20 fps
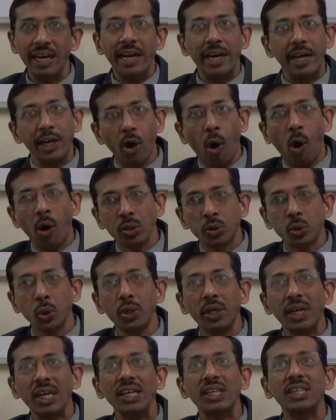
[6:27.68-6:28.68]
It
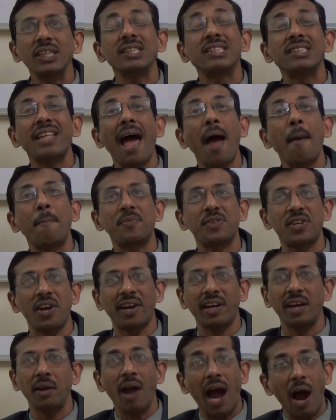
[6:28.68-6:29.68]
also teaches the
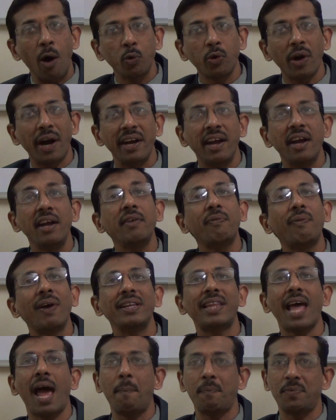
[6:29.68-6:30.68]
abstract, how to identify
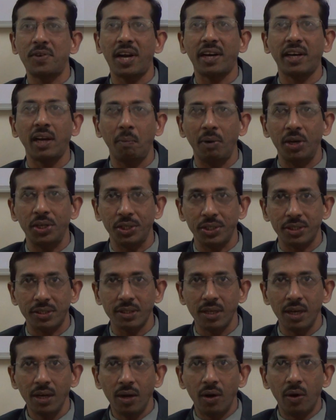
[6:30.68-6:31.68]
the abstract images.
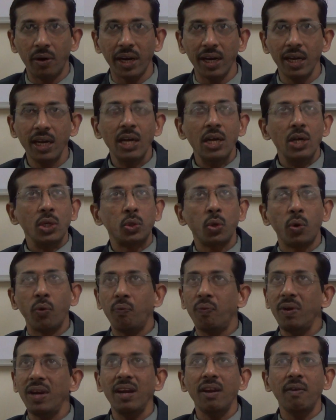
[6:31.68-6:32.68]
Okay, so
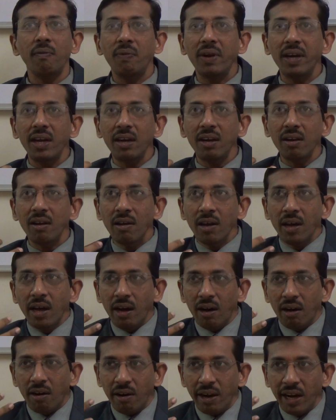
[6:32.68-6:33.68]
we
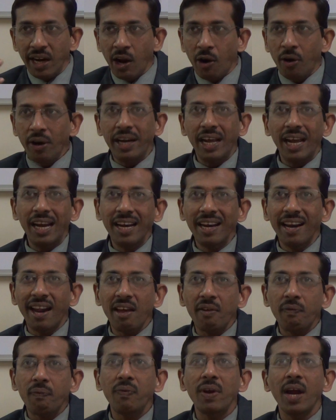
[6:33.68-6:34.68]
in our daily
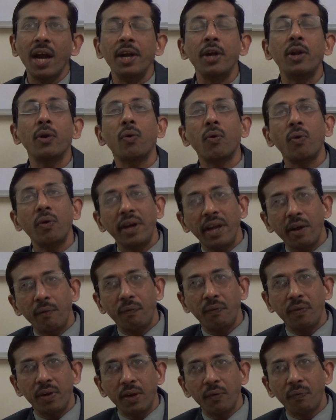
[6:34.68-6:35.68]
life we undergo
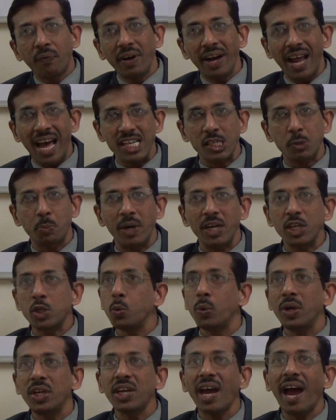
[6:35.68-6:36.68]
different aspects
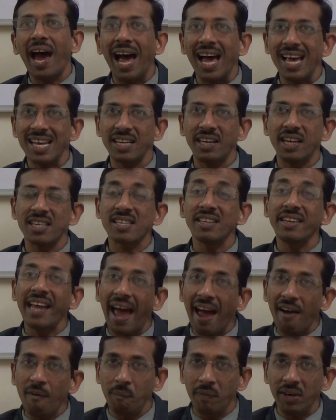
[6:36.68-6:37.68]
which doesn't
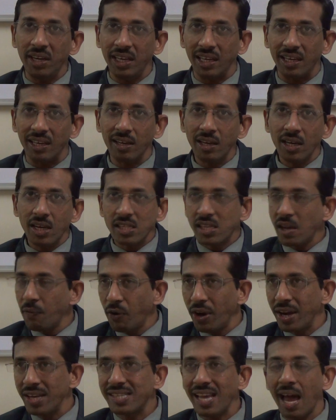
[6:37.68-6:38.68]
have meaning. Say
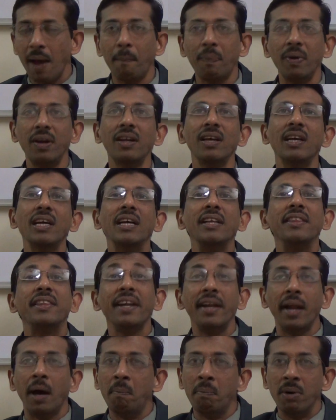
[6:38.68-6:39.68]
for example, the
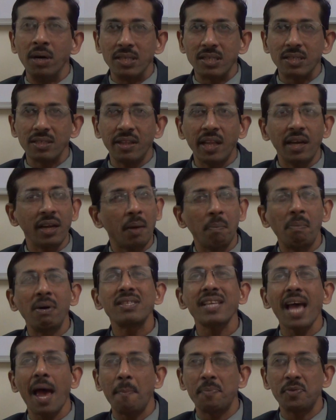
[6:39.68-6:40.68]
numbers
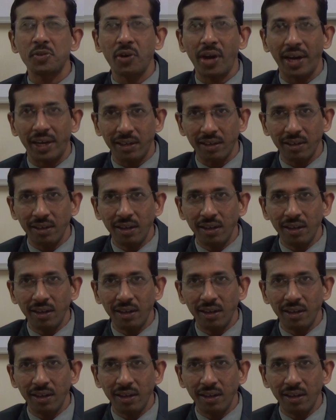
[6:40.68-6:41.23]
are abstract.